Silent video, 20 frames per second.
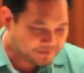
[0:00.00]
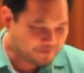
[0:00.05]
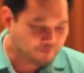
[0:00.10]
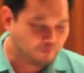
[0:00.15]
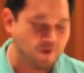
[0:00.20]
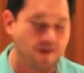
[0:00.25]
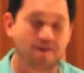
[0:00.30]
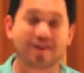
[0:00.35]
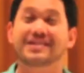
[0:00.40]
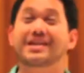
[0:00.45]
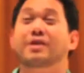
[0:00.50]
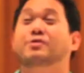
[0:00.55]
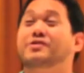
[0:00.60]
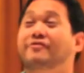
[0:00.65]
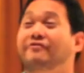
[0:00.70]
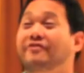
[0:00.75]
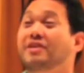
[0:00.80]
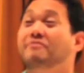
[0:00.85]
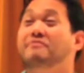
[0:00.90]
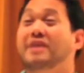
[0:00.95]
because I was a
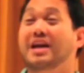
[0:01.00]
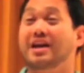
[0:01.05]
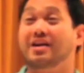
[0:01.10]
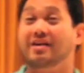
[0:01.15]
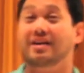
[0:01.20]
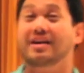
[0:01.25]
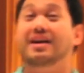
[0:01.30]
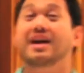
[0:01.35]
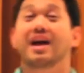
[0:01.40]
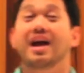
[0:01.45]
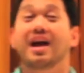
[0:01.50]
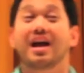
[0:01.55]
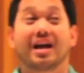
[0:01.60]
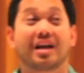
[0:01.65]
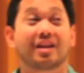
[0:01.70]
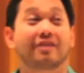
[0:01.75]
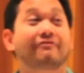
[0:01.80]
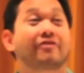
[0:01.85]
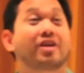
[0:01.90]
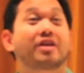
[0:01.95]
filmmaker in
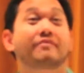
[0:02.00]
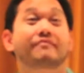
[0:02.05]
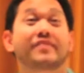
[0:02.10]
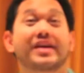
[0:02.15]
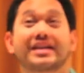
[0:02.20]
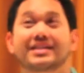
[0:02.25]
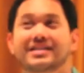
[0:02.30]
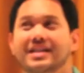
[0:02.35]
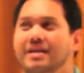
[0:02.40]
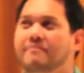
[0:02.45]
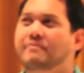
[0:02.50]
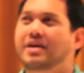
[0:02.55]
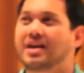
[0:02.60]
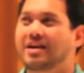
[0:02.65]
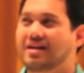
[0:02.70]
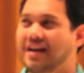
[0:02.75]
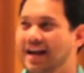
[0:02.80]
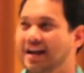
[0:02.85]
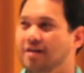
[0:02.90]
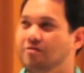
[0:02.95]
the Philippines and I made
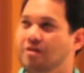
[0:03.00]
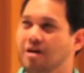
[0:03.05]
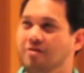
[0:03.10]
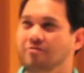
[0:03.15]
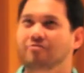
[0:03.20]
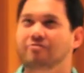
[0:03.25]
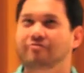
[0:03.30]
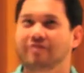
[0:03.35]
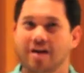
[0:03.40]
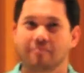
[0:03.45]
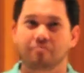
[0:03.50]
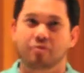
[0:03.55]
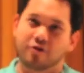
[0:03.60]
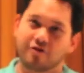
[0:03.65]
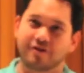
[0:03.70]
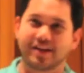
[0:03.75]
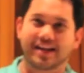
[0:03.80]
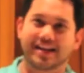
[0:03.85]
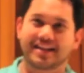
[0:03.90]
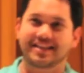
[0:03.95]
like around five
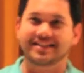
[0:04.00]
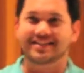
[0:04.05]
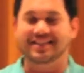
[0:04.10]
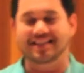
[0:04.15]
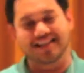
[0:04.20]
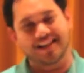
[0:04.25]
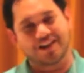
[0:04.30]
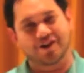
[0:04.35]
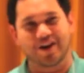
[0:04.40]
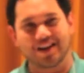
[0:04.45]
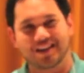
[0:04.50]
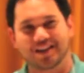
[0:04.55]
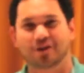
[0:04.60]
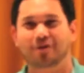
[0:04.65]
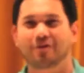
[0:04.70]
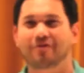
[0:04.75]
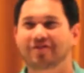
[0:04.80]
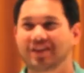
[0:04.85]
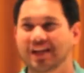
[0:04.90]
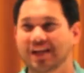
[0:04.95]
movies and I created
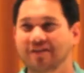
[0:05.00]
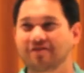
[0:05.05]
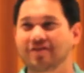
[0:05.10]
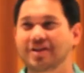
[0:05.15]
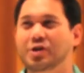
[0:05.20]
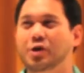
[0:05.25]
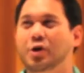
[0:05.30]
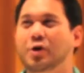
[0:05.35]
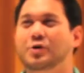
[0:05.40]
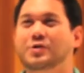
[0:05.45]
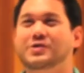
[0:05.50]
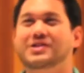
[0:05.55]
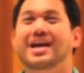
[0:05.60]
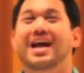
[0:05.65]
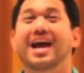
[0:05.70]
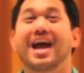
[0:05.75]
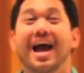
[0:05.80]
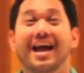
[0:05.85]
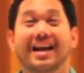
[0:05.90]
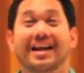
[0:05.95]
two TV shows.
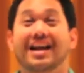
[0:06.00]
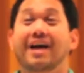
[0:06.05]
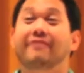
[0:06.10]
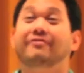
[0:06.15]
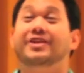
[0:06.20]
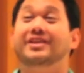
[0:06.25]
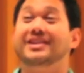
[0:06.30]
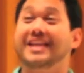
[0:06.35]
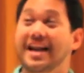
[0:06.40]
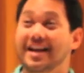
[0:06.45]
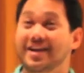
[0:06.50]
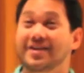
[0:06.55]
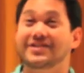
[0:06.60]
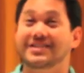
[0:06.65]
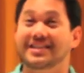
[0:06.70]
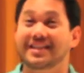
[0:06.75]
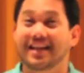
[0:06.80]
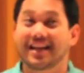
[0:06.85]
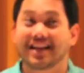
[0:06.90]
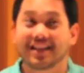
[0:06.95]
And then after 10 years
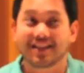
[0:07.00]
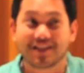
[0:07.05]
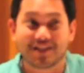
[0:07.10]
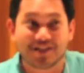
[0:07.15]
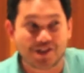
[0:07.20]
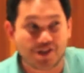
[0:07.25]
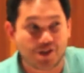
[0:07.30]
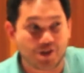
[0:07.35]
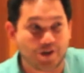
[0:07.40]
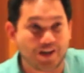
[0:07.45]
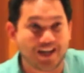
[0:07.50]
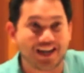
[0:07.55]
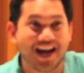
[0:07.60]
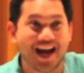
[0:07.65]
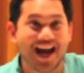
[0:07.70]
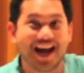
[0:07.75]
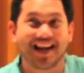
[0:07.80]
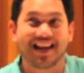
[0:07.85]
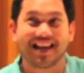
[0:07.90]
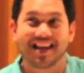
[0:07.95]
in the industry,
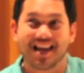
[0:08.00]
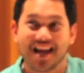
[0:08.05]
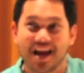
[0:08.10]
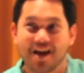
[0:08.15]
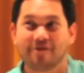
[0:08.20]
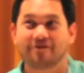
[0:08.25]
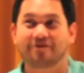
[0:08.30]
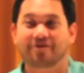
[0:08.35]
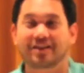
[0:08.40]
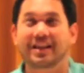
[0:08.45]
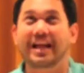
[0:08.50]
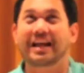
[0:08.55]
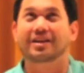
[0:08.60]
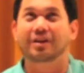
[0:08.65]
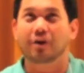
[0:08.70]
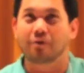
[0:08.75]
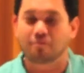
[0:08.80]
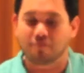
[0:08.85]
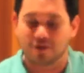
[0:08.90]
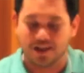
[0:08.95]
I left, like
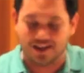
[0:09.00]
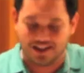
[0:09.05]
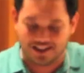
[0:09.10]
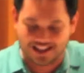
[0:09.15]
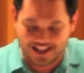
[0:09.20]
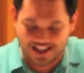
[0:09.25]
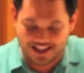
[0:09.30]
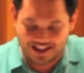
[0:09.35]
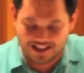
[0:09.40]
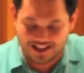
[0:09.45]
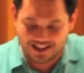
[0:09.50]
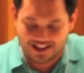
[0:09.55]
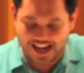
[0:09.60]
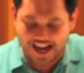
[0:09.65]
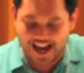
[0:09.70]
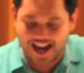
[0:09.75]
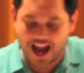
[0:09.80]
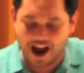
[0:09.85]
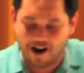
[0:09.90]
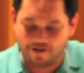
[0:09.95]
the, the, the
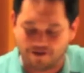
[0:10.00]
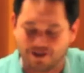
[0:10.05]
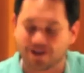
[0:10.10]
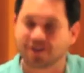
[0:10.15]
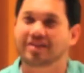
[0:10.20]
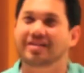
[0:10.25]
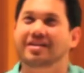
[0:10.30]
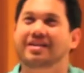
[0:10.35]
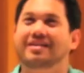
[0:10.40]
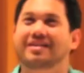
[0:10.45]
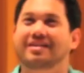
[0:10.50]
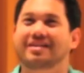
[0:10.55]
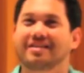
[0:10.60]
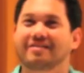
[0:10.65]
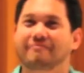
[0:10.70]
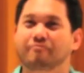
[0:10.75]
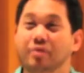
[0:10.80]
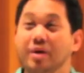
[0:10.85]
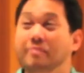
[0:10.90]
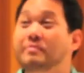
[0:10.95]
day after the
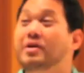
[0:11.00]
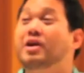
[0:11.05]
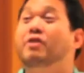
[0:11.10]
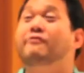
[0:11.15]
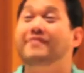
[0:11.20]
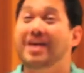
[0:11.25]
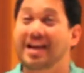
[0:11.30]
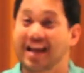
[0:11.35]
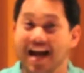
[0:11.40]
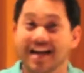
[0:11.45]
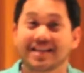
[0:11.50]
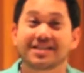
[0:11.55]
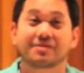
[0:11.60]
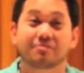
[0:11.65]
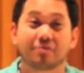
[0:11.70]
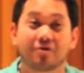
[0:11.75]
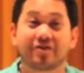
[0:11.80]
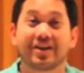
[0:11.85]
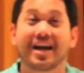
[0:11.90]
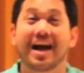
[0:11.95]
premiere of my last
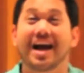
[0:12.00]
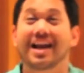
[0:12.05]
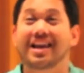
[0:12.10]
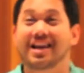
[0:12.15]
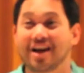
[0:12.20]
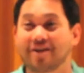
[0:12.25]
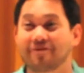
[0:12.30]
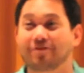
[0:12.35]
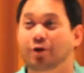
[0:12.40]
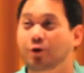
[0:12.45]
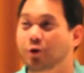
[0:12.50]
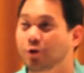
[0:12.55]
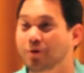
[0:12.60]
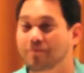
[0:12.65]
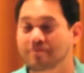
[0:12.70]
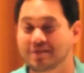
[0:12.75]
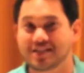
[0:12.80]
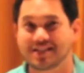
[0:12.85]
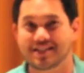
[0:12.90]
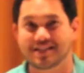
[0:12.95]
movie, I left to go to
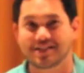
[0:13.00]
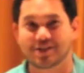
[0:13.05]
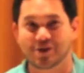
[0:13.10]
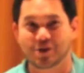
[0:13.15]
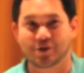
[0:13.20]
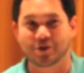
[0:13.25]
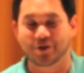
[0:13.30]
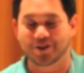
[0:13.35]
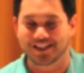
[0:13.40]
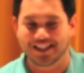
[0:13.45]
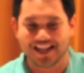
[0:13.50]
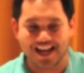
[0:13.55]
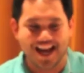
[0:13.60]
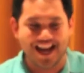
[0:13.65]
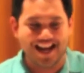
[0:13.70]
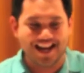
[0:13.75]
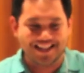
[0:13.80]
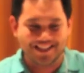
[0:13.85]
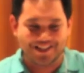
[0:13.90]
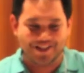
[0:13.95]
business school.
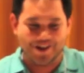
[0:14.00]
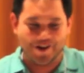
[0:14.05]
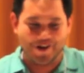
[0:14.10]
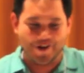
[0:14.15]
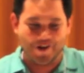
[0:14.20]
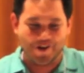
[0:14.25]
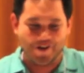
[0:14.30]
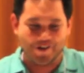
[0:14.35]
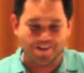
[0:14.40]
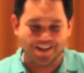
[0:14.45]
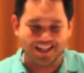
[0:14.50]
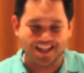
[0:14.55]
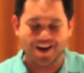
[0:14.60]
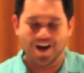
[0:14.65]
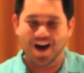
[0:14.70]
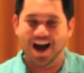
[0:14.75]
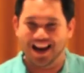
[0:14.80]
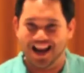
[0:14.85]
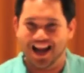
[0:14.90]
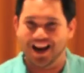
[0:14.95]
So, you
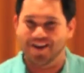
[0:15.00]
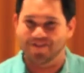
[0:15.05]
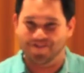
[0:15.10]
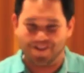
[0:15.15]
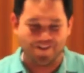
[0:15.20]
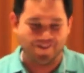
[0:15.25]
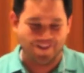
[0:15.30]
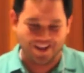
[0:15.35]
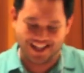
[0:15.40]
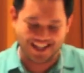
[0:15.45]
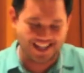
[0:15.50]
know, a lot of people are